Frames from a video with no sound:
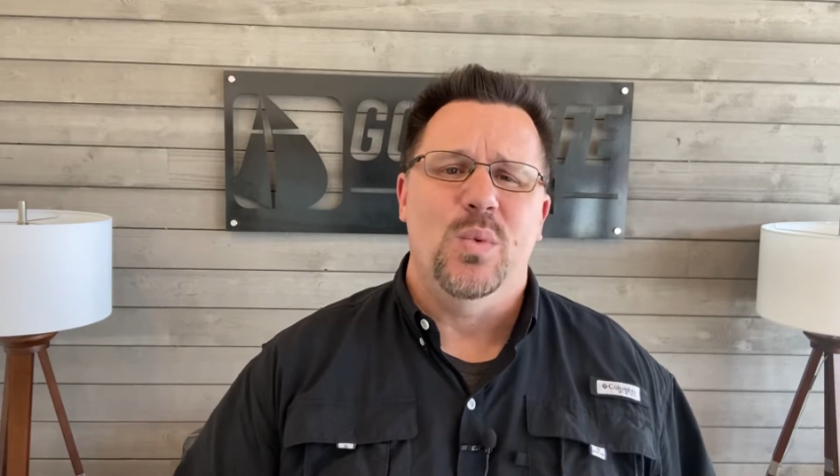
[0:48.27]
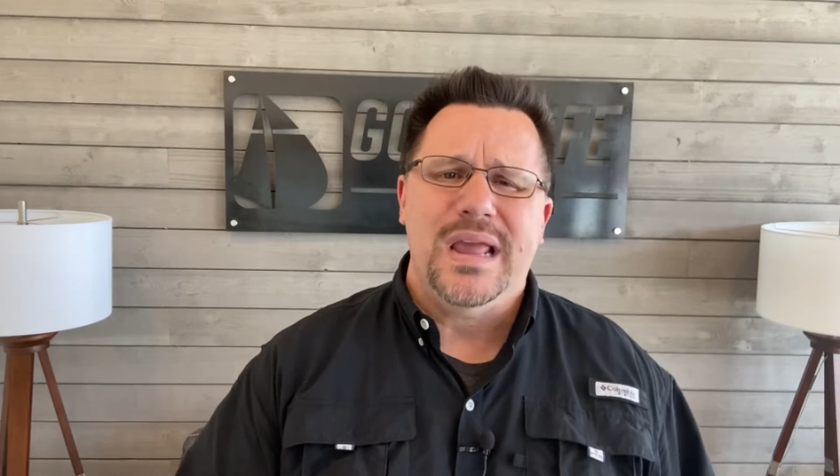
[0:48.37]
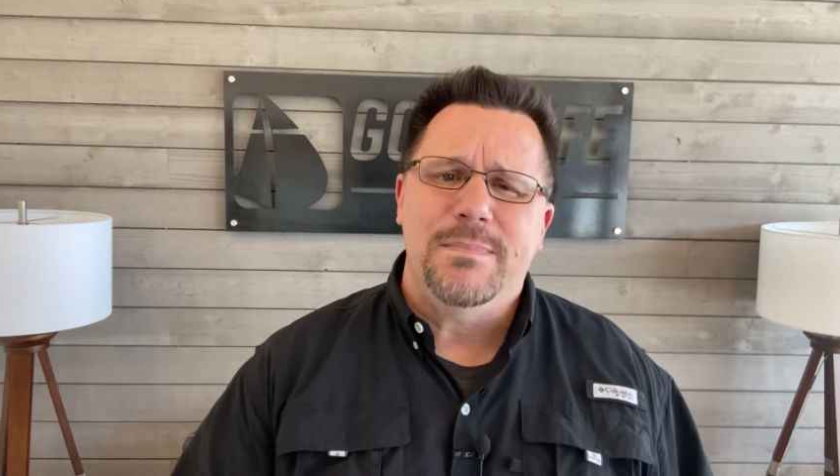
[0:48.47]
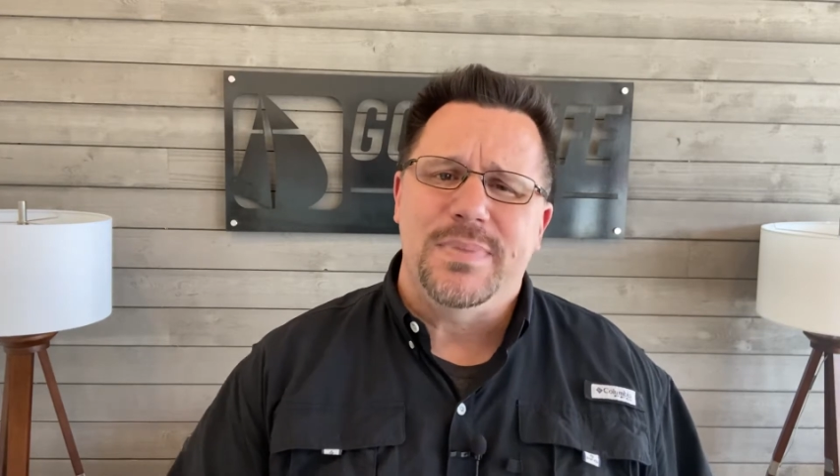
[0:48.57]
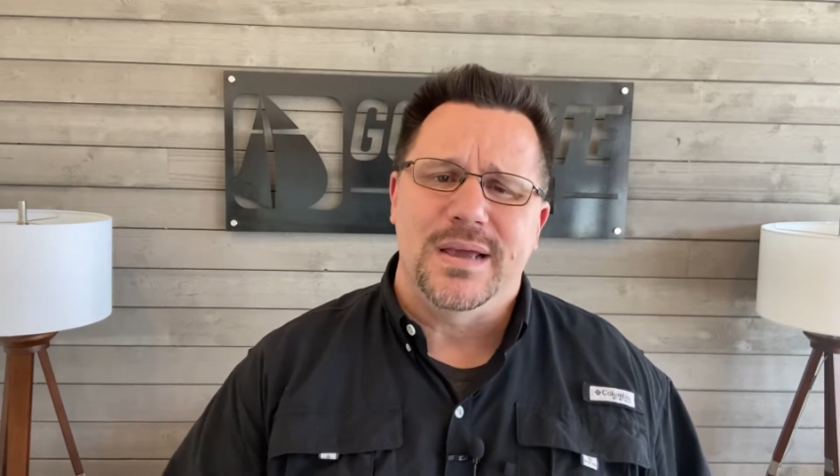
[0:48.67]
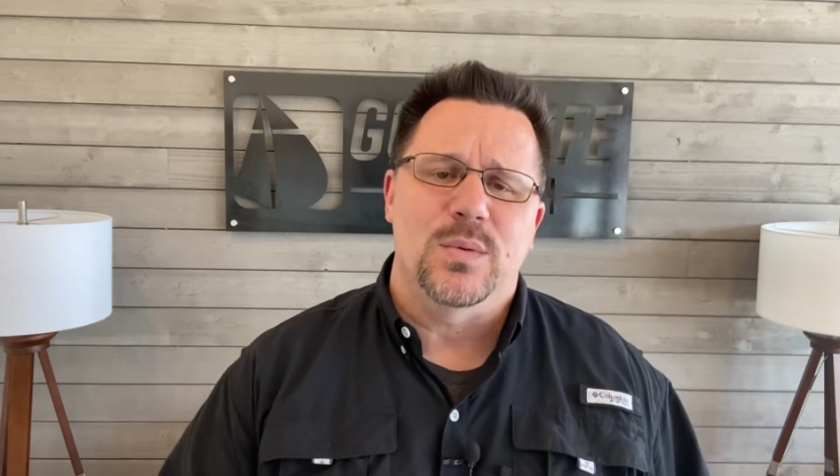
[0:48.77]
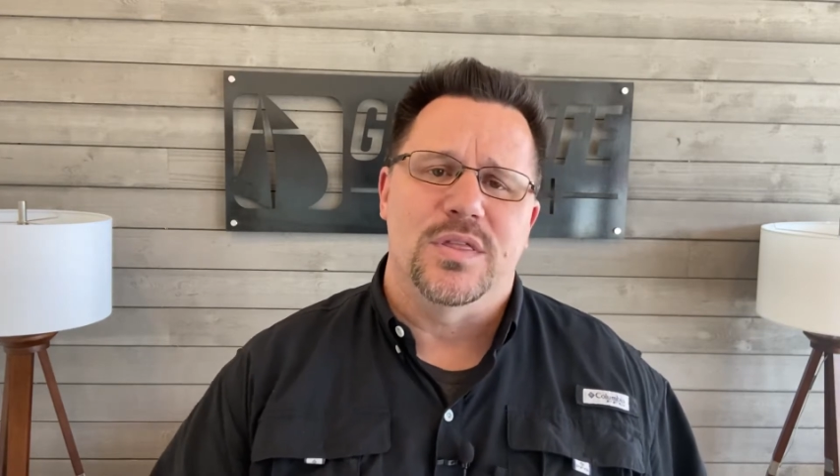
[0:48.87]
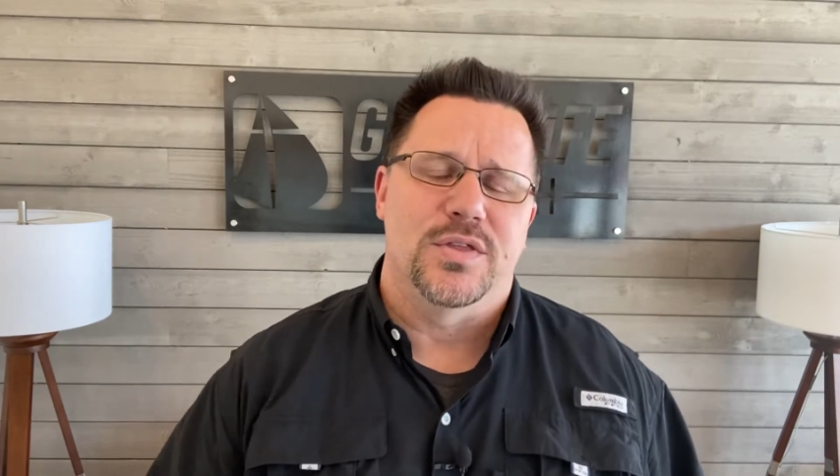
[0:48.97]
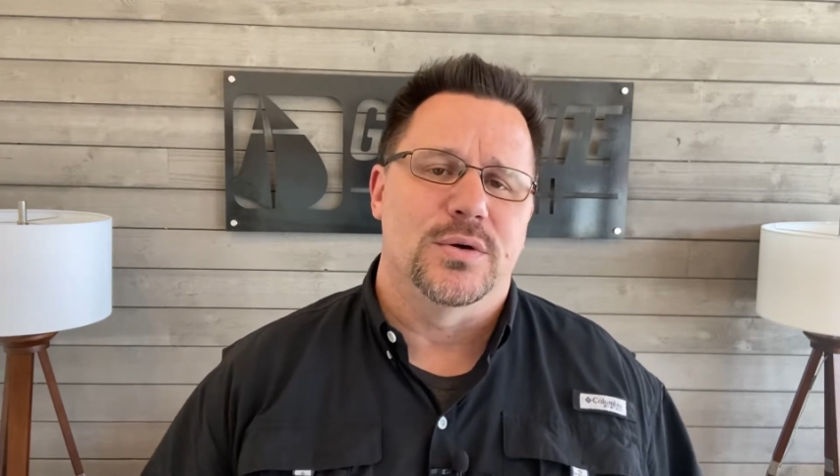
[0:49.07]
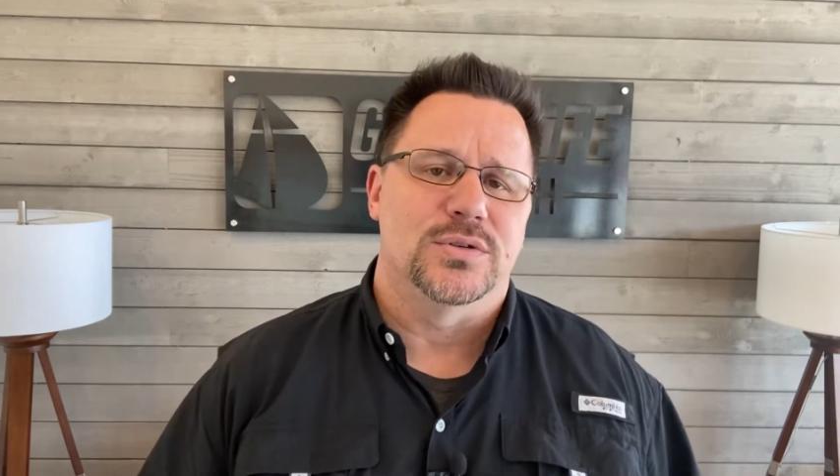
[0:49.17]
weeping
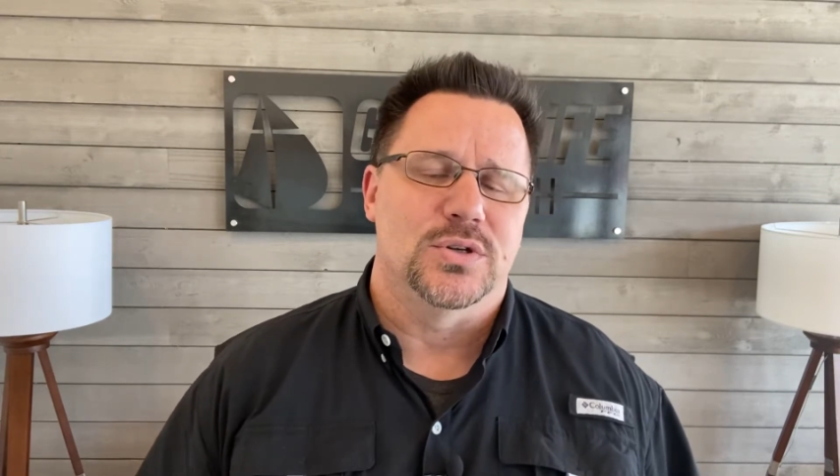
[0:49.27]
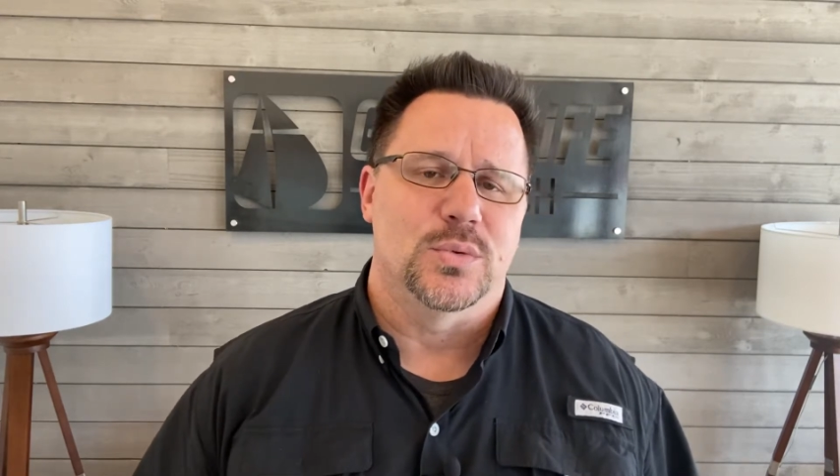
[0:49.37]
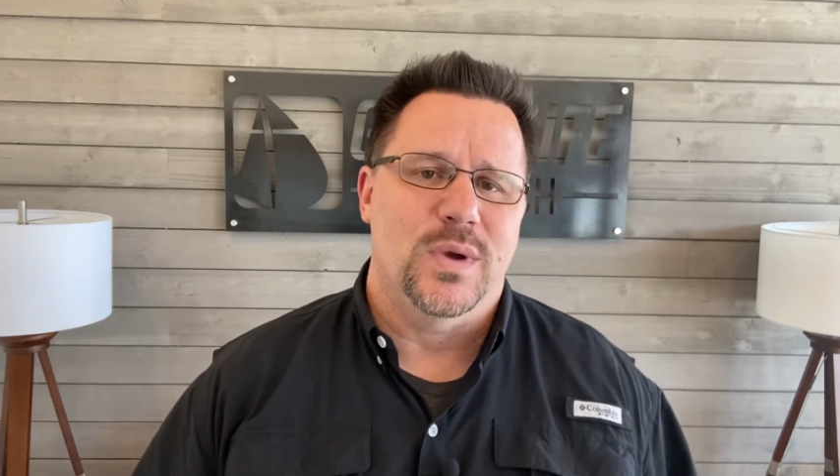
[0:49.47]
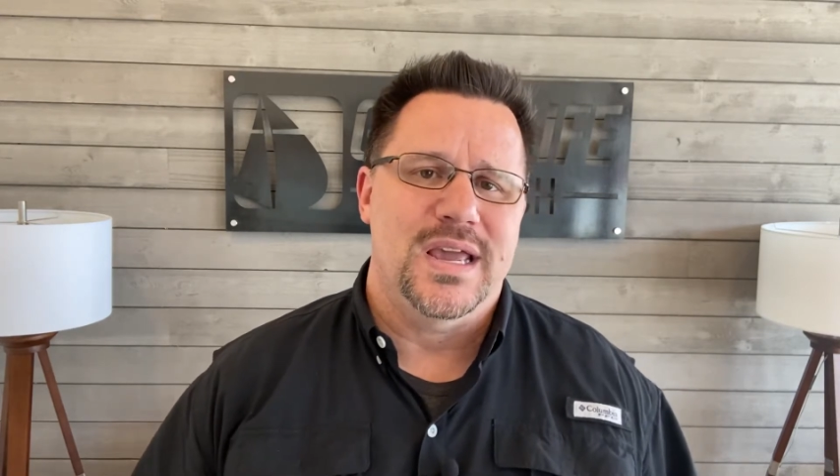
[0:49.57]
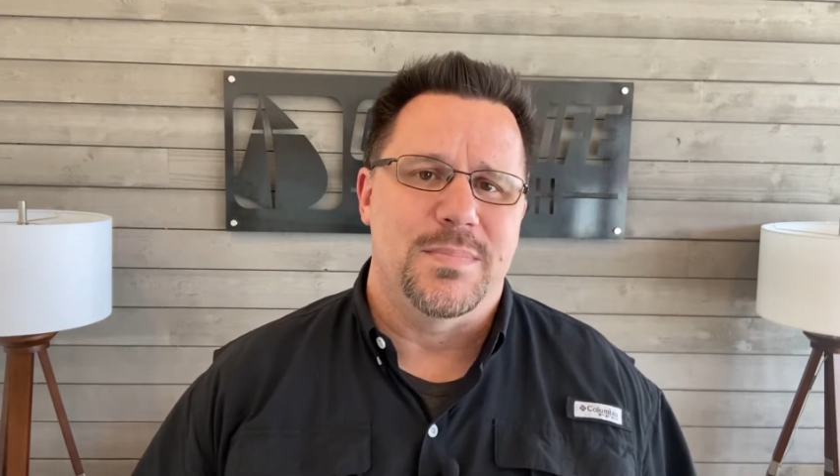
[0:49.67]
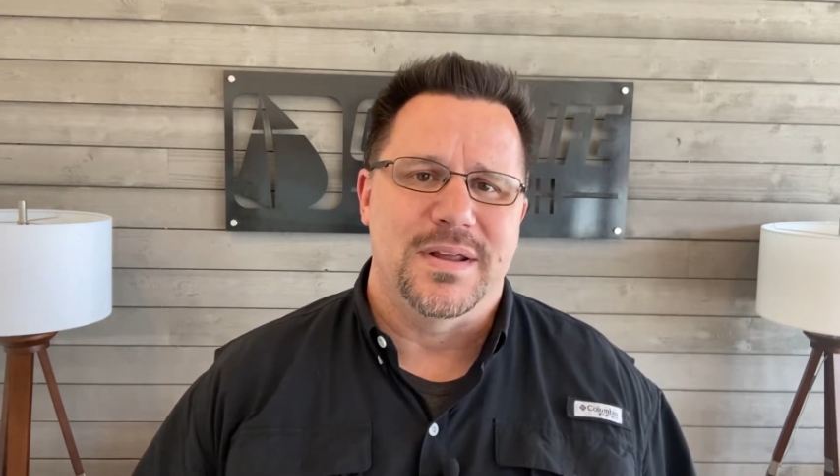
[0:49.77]
with those who weep.